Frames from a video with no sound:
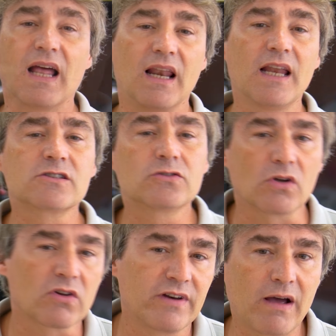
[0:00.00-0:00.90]
Let's
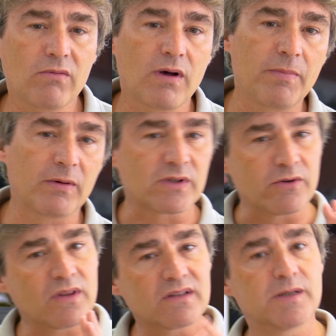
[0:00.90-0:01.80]
talk now about
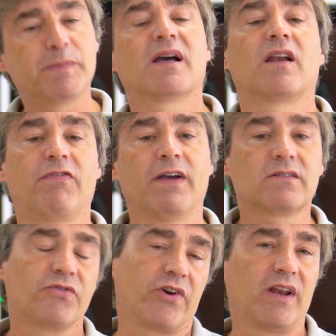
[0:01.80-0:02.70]
another typical
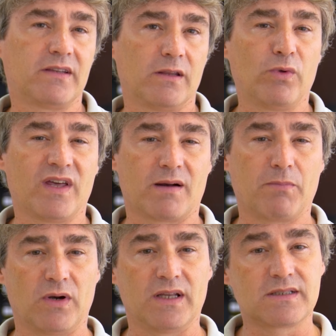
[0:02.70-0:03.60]
effect related with
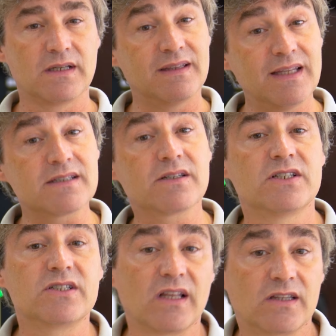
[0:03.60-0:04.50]
harmonics. This
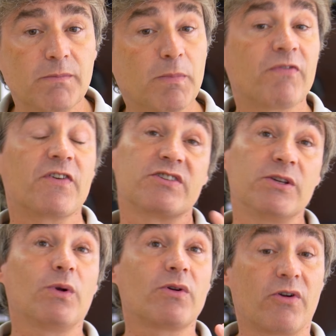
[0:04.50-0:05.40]
is the trip of
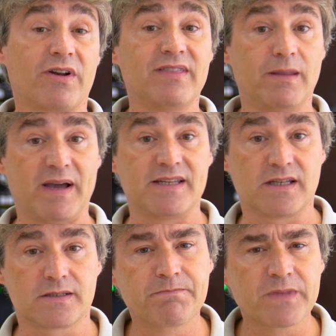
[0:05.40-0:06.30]
residual current
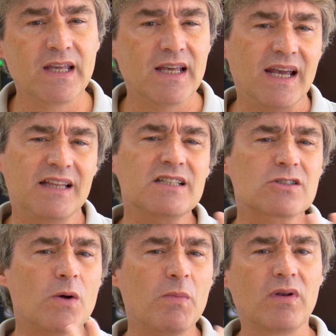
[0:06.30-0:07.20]
devices. It is
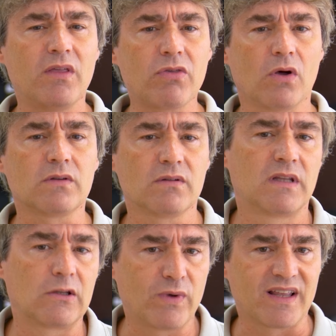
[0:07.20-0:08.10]
commonly thought
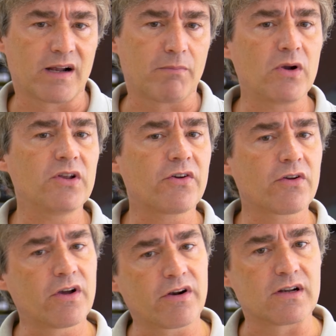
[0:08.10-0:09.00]
that when harmonic
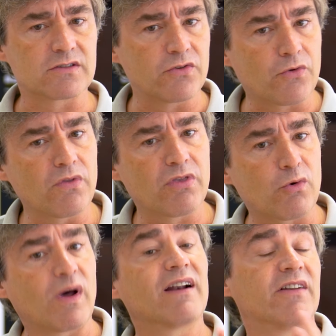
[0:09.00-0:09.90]
currents run
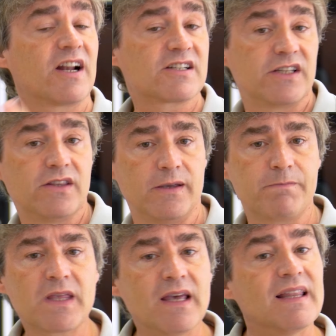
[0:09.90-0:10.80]
through an RCD,
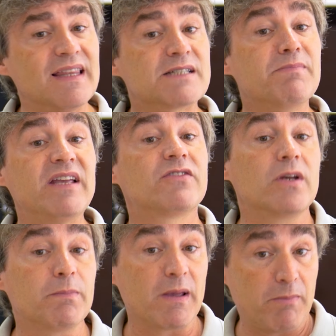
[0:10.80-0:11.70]
this may
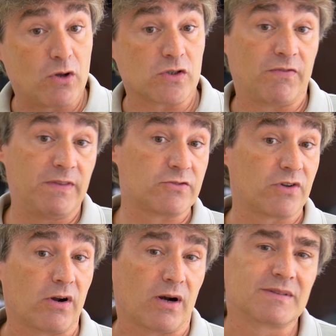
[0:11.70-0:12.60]
trip because of this
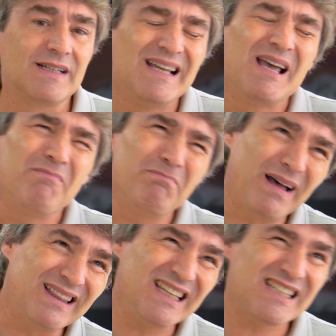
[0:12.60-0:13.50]
current,
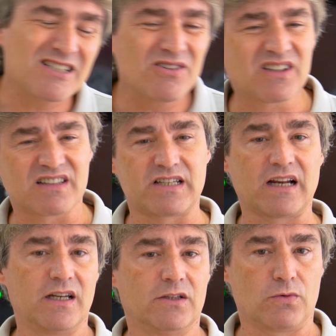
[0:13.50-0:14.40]
but this is not
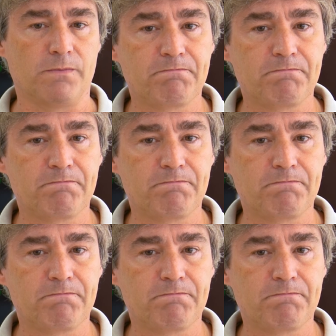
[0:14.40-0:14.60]
exactly true.